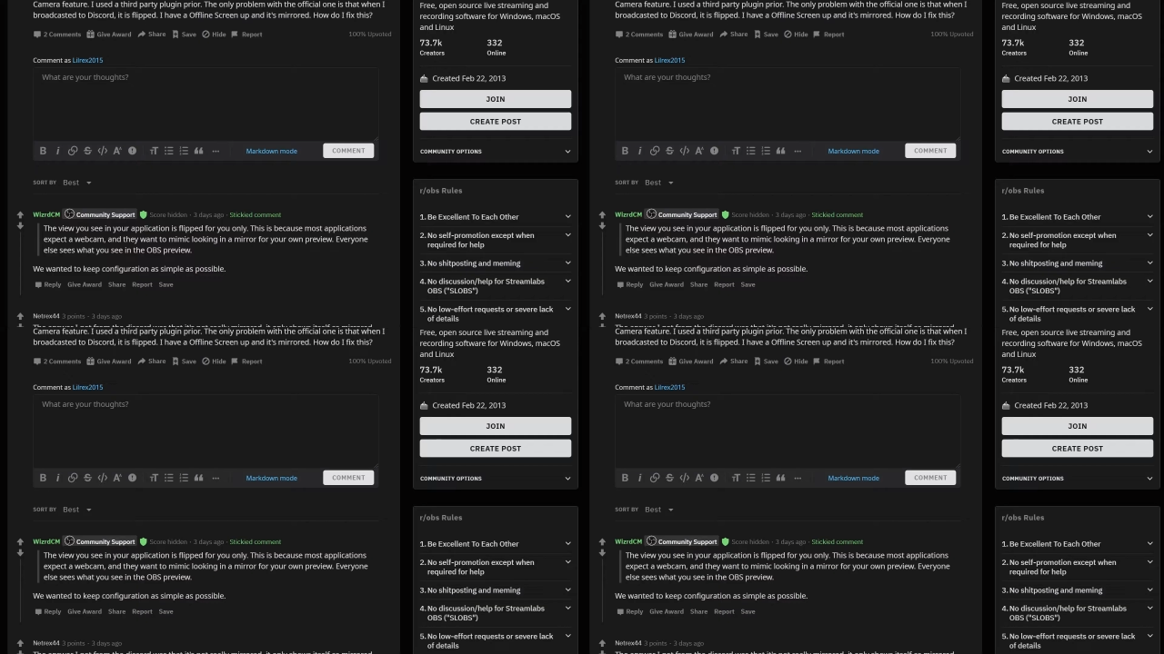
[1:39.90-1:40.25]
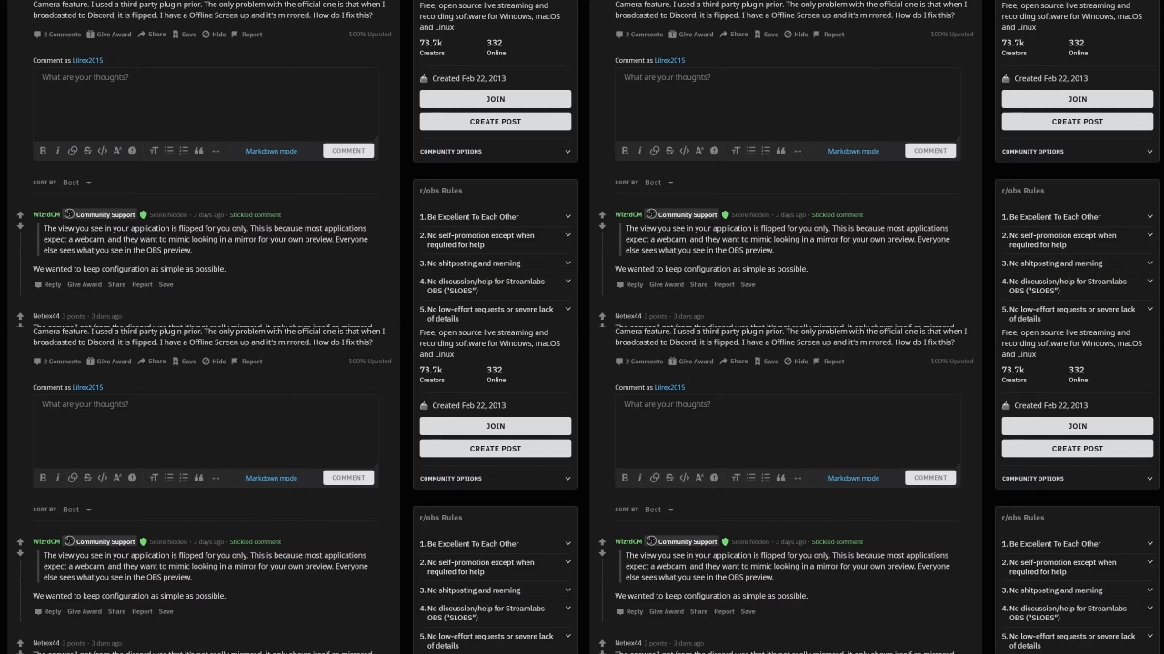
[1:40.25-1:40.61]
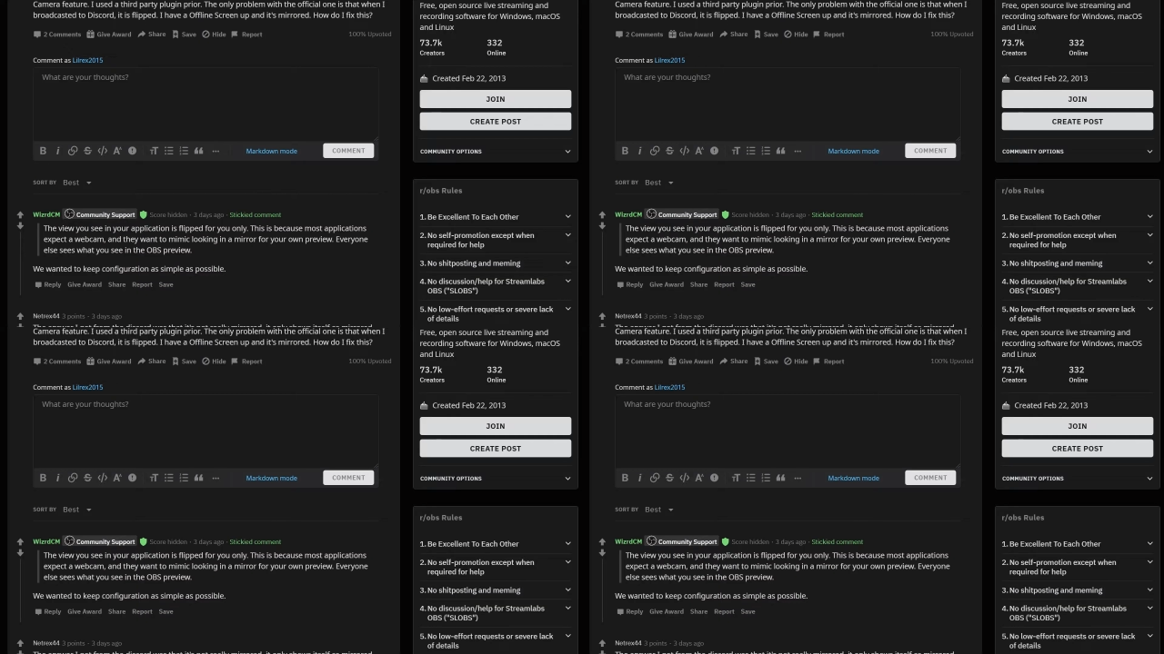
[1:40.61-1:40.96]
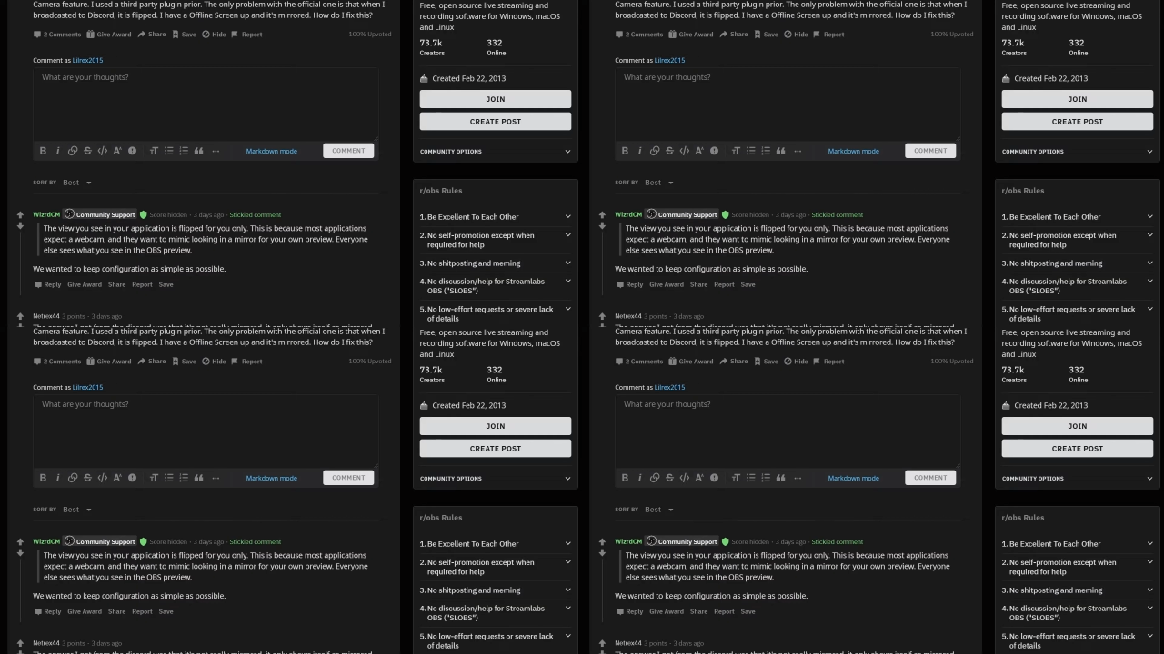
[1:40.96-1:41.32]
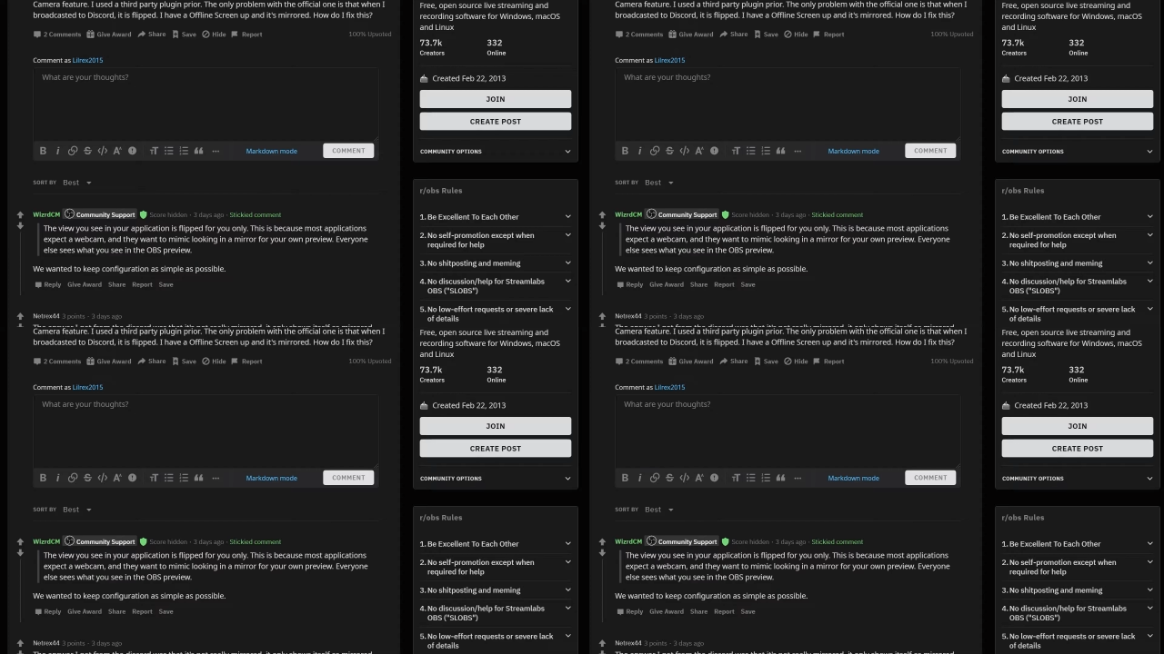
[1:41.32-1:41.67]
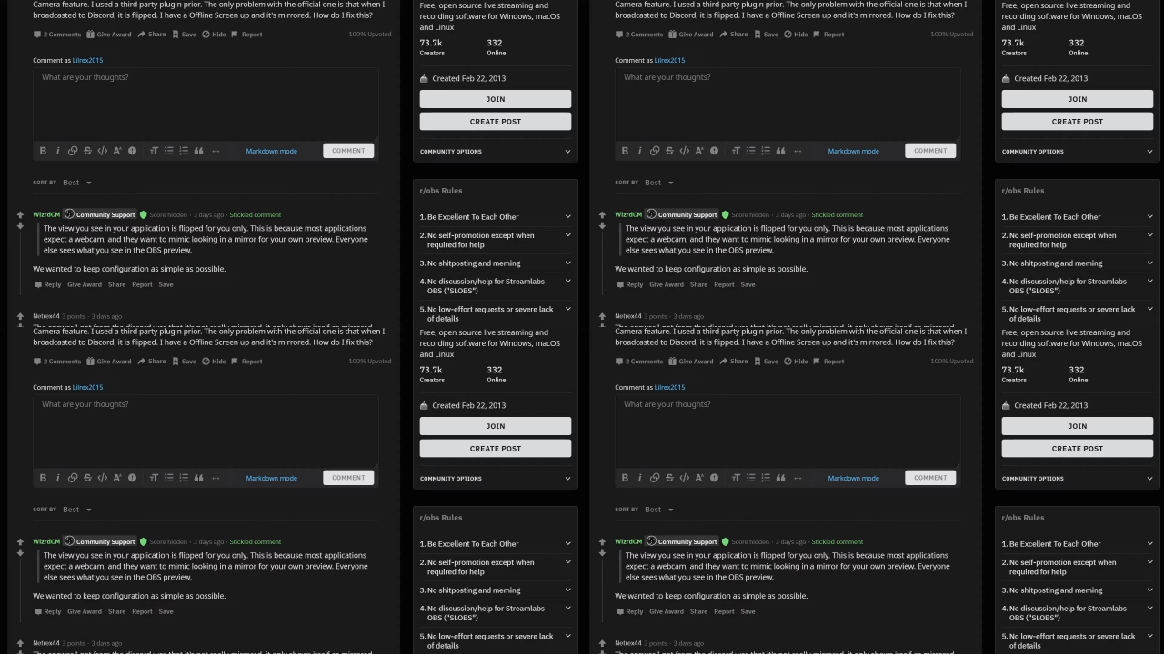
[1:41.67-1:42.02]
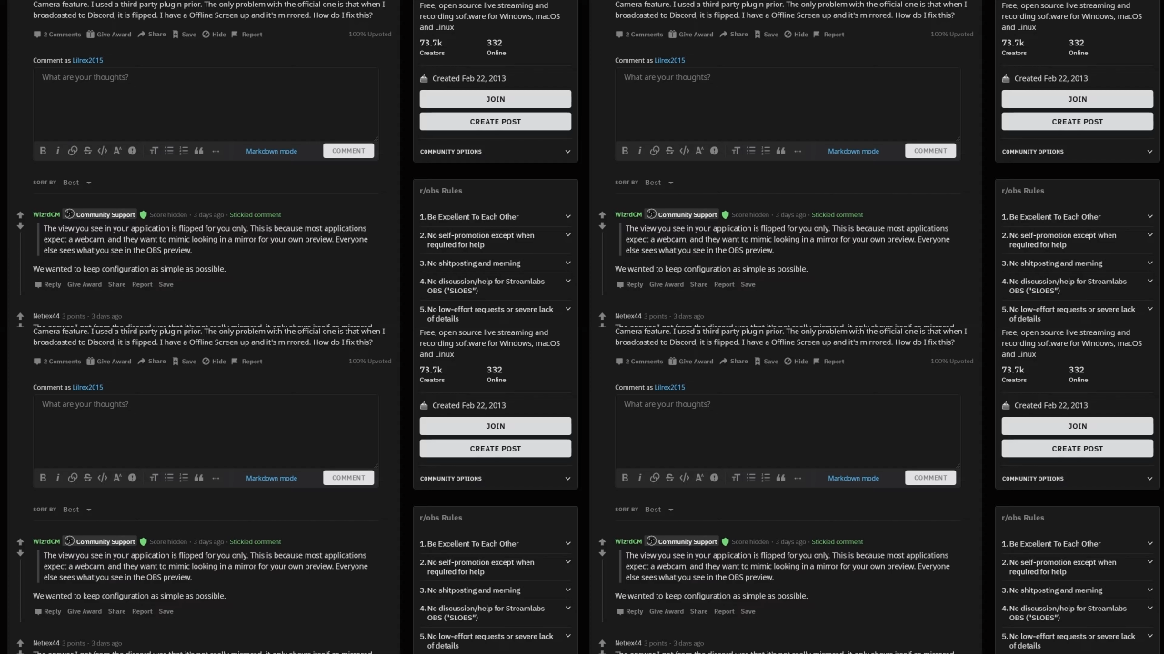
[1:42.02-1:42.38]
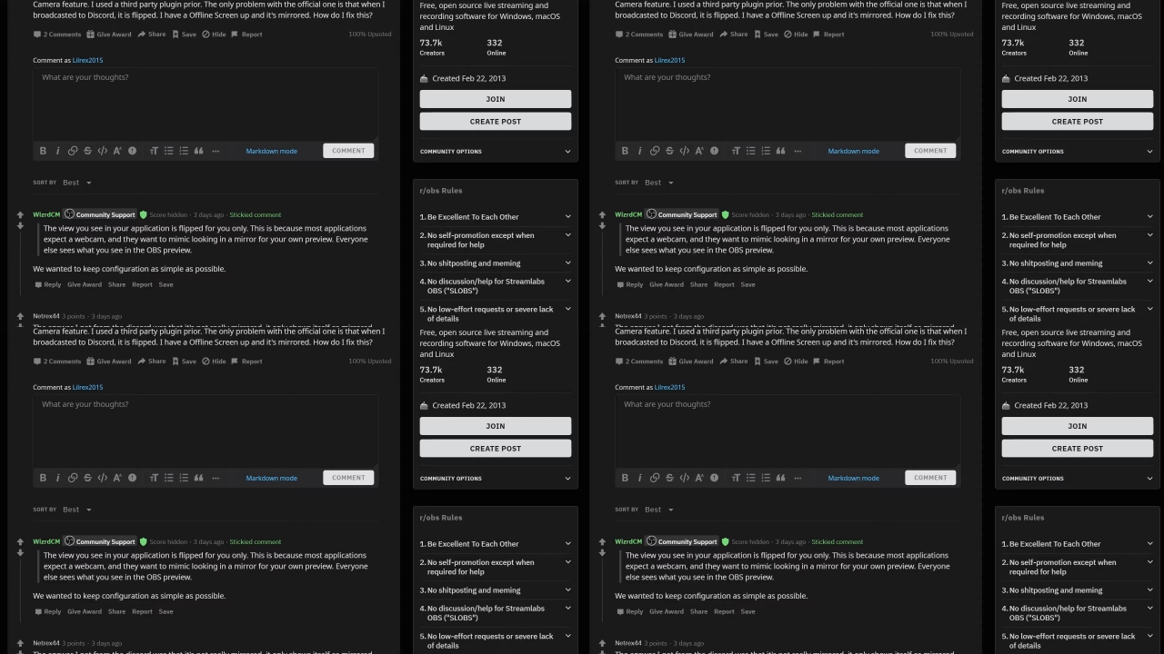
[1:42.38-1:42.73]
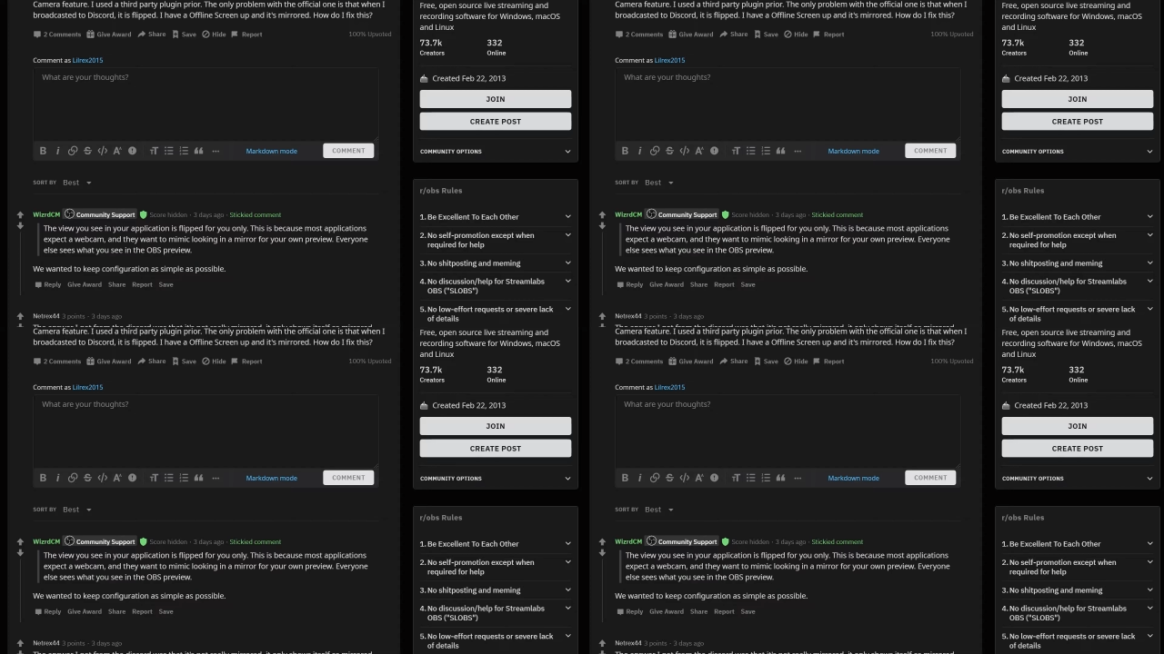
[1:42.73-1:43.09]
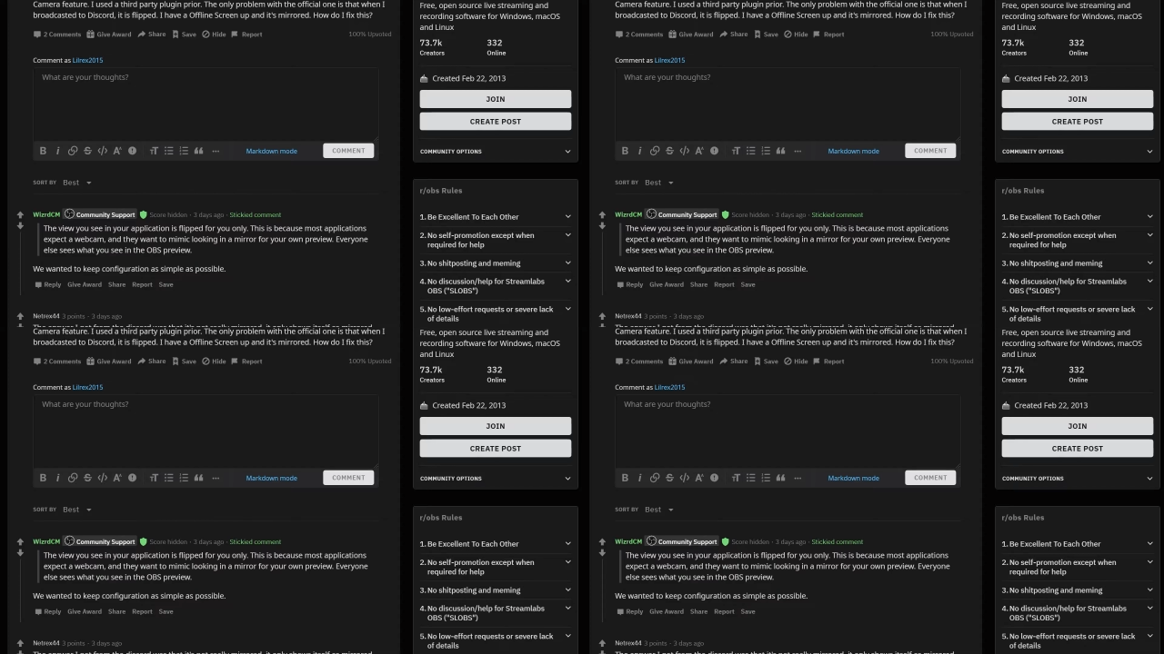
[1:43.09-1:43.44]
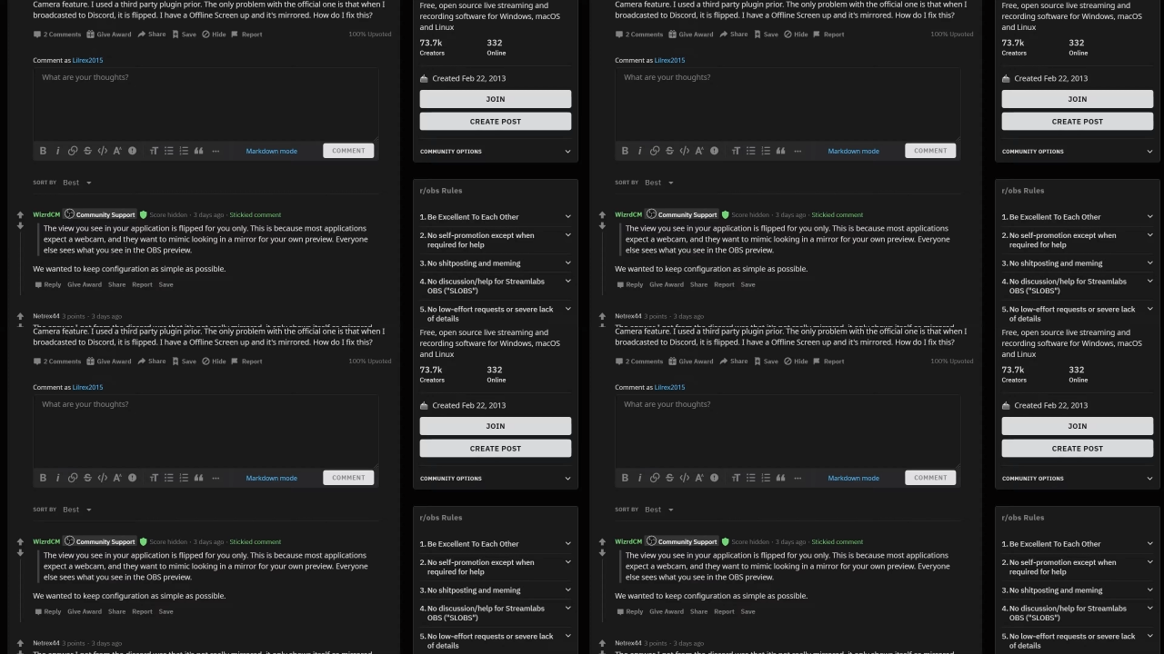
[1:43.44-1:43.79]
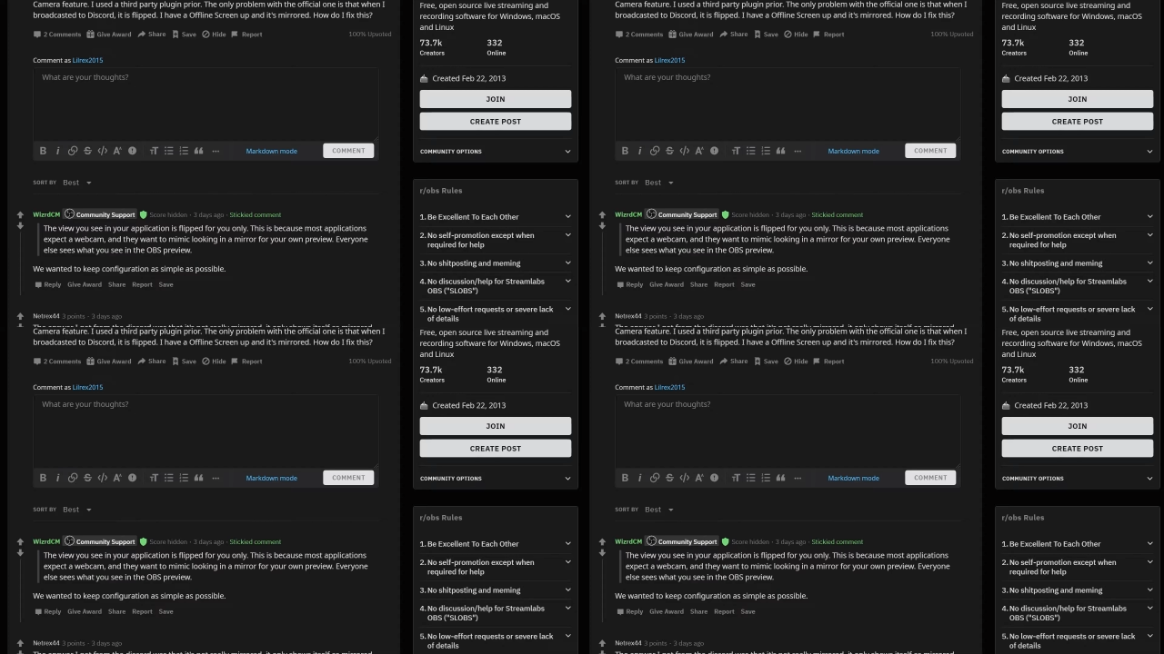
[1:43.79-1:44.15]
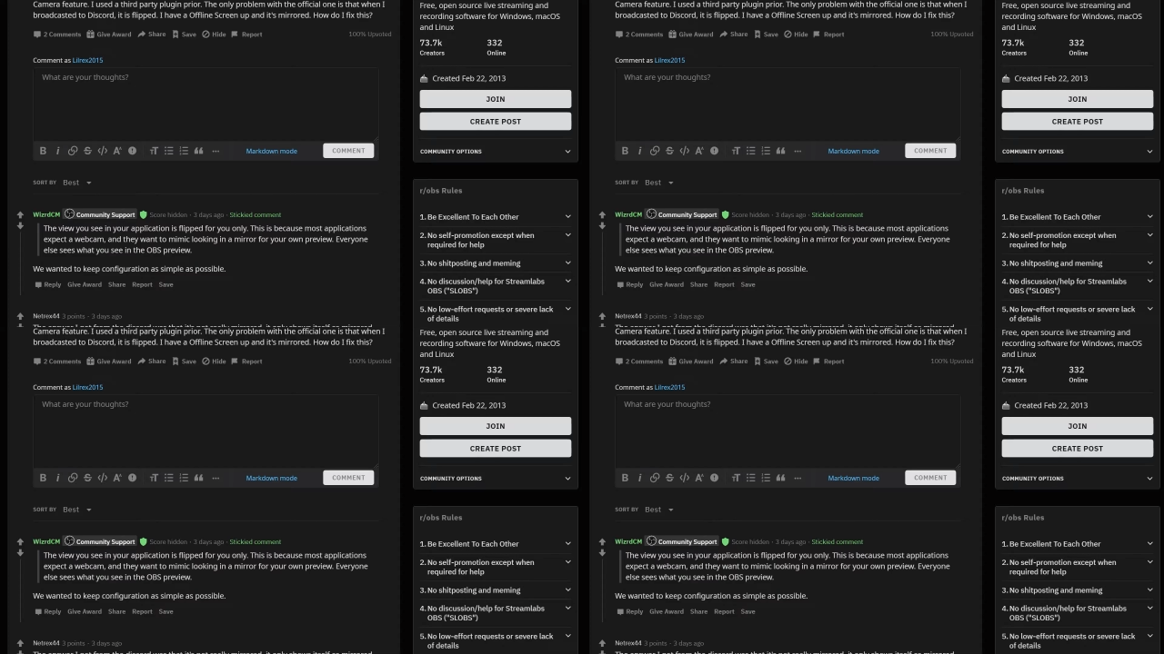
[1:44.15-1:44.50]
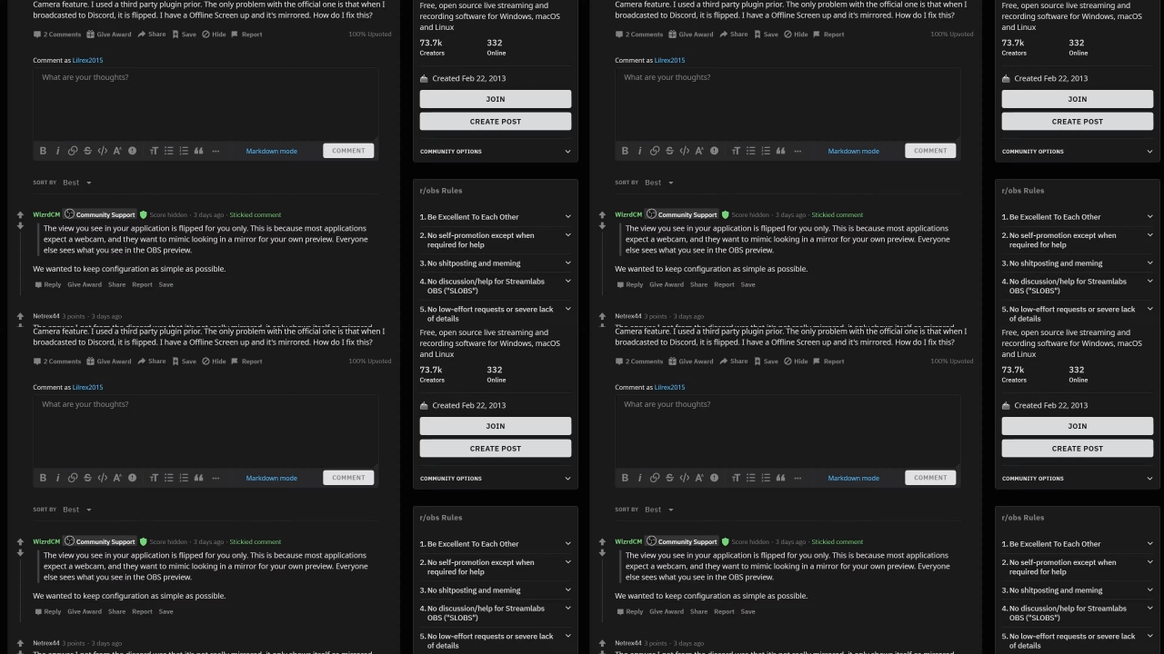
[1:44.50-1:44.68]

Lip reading: (no speaker visible)